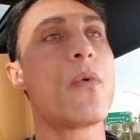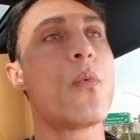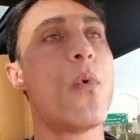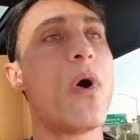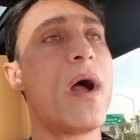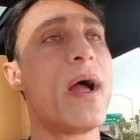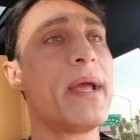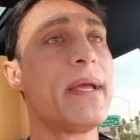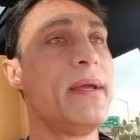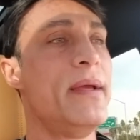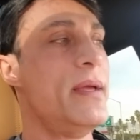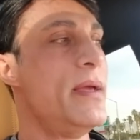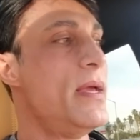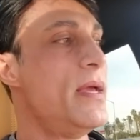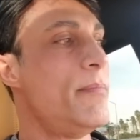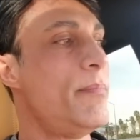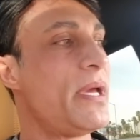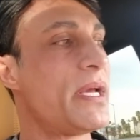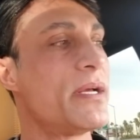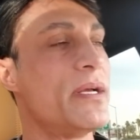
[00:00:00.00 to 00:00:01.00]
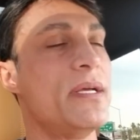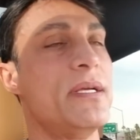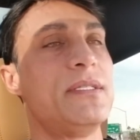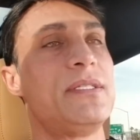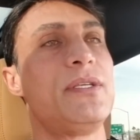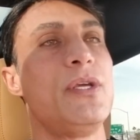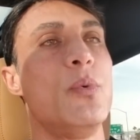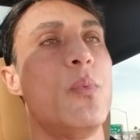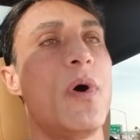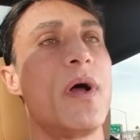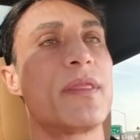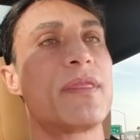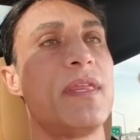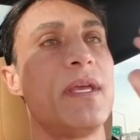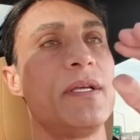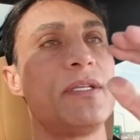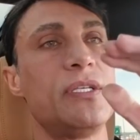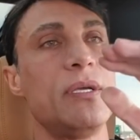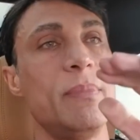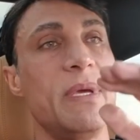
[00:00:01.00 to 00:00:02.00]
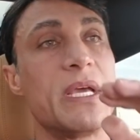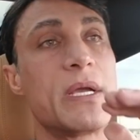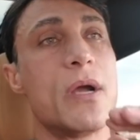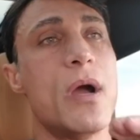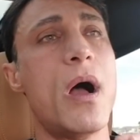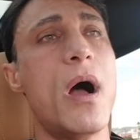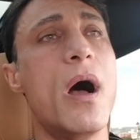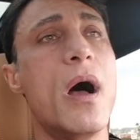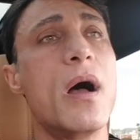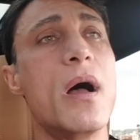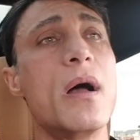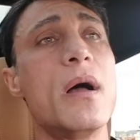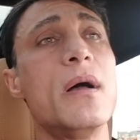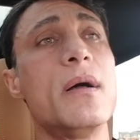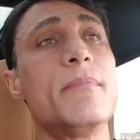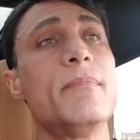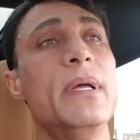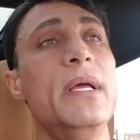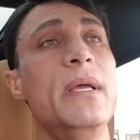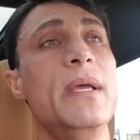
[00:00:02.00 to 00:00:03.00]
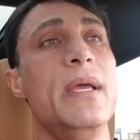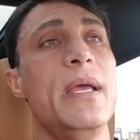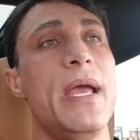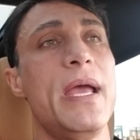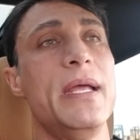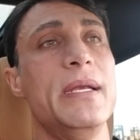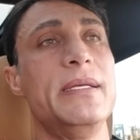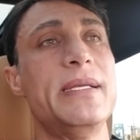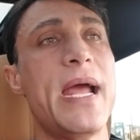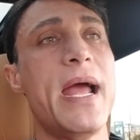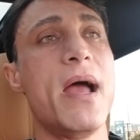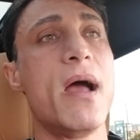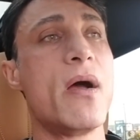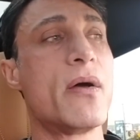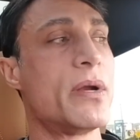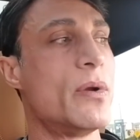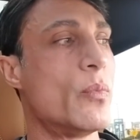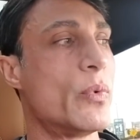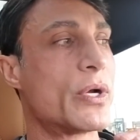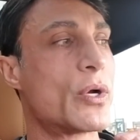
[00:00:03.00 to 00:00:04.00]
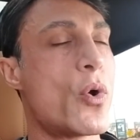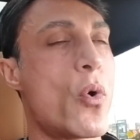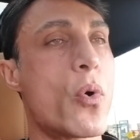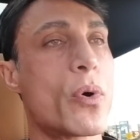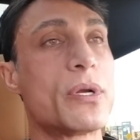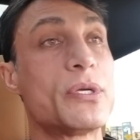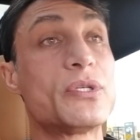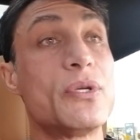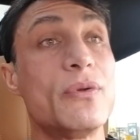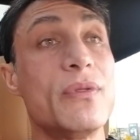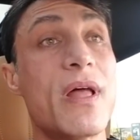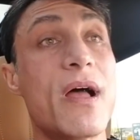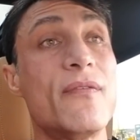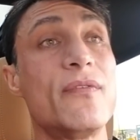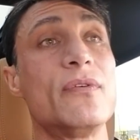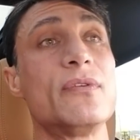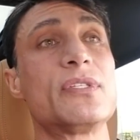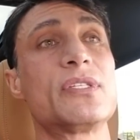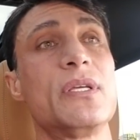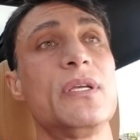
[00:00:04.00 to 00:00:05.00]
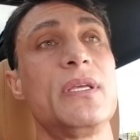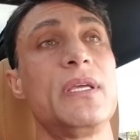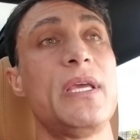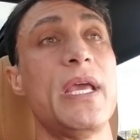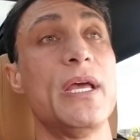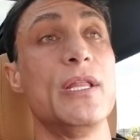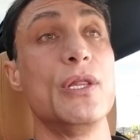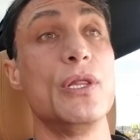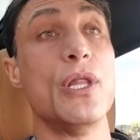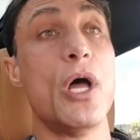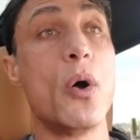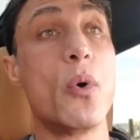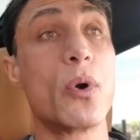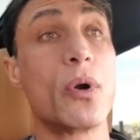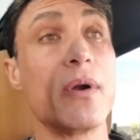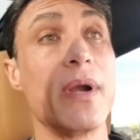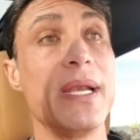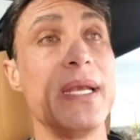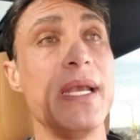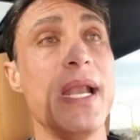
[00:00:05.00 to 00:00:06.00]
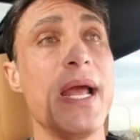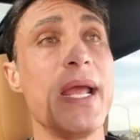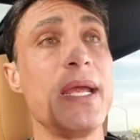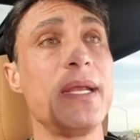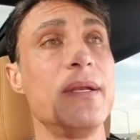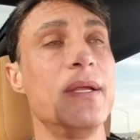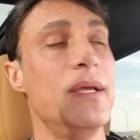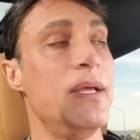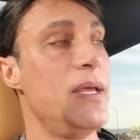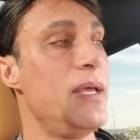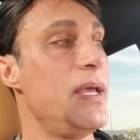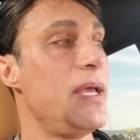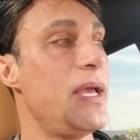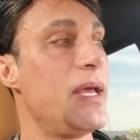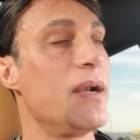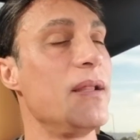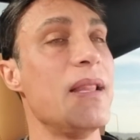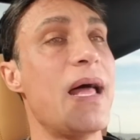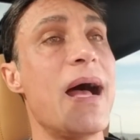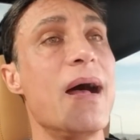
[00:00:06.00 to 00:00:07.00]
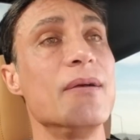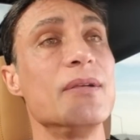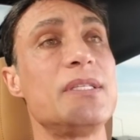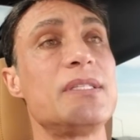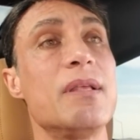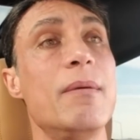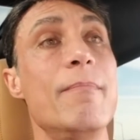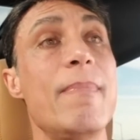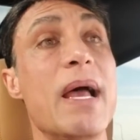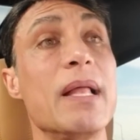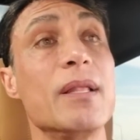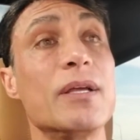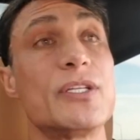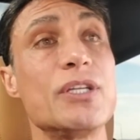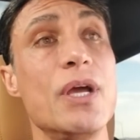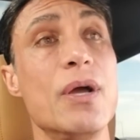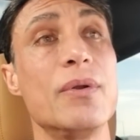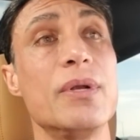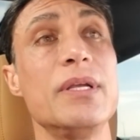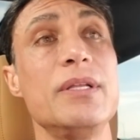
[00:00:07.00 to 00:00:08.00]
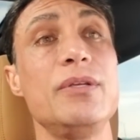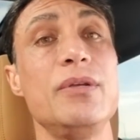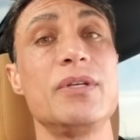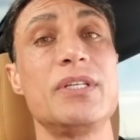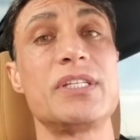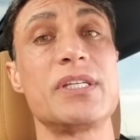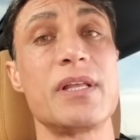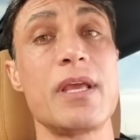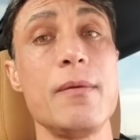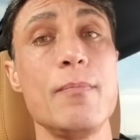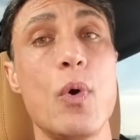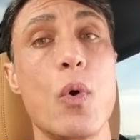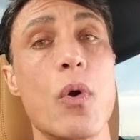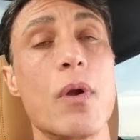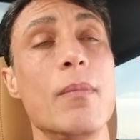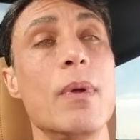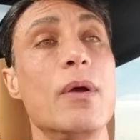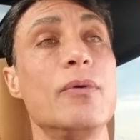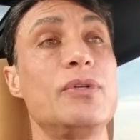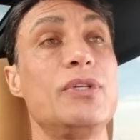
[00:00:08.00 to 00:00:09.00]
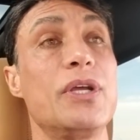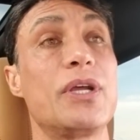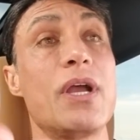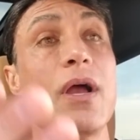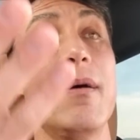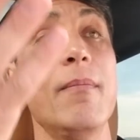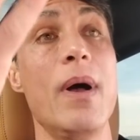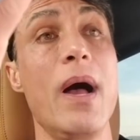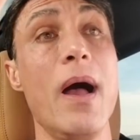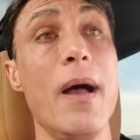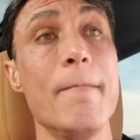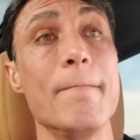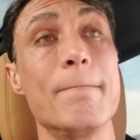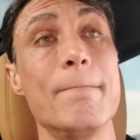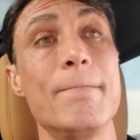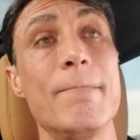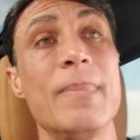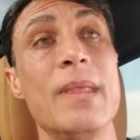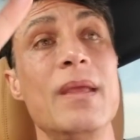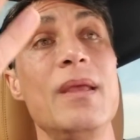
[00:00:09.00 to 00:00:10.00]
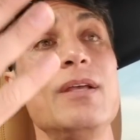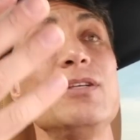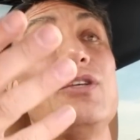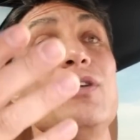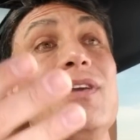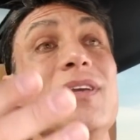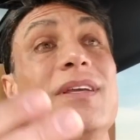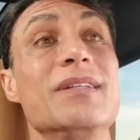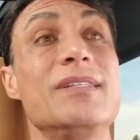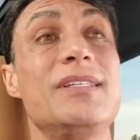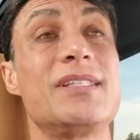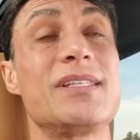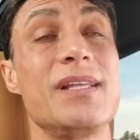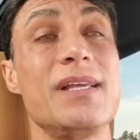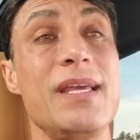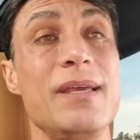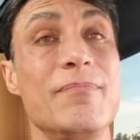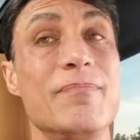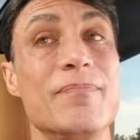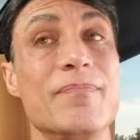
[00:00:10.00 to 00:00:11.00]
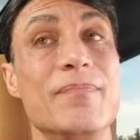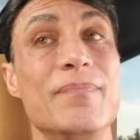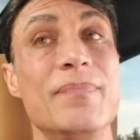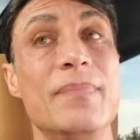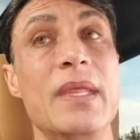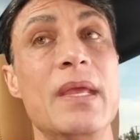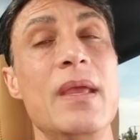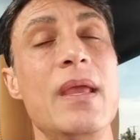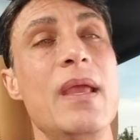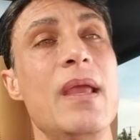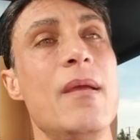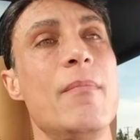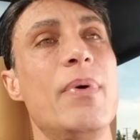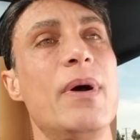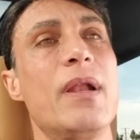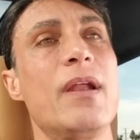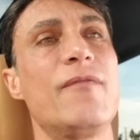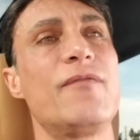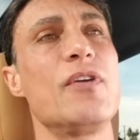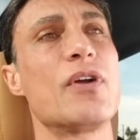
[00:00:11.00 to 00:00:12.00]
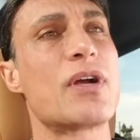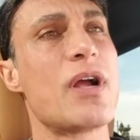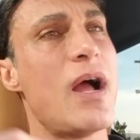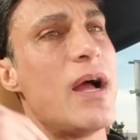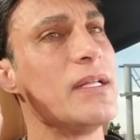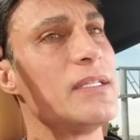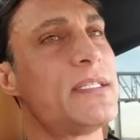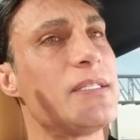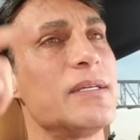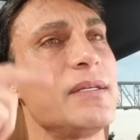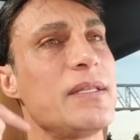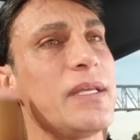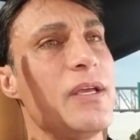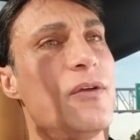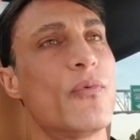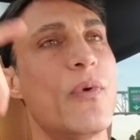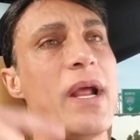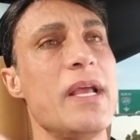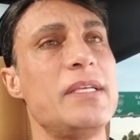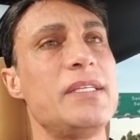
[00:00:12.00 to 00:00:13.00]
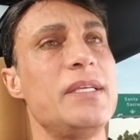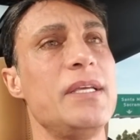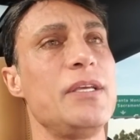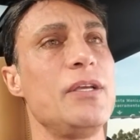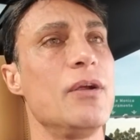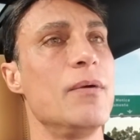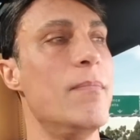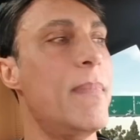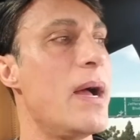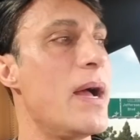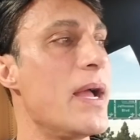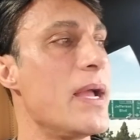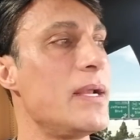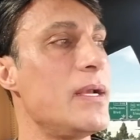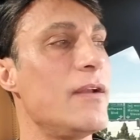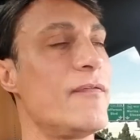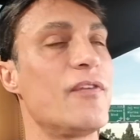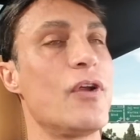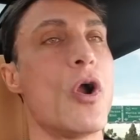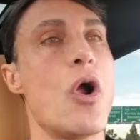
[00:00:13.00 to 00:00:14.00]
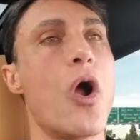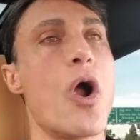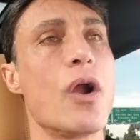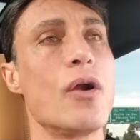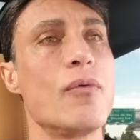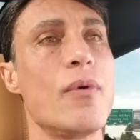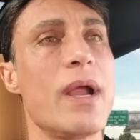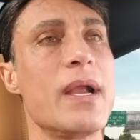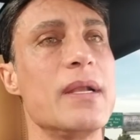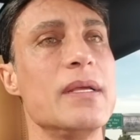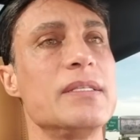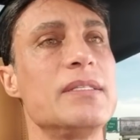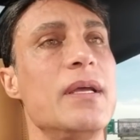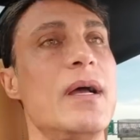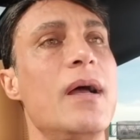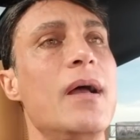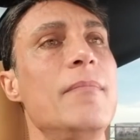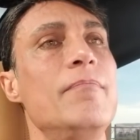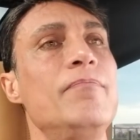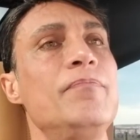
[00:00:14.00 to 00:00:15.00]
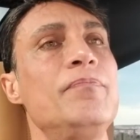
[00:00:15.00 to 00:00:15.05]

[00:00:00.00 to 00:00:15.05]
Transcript: Why? Because you want things to be calm and down, and when cortisol levels get lower at night, it allows the melatonin, your sleep hormone, to come up so you sleep. But if you're constantly racing your mind, if your heart rate is up,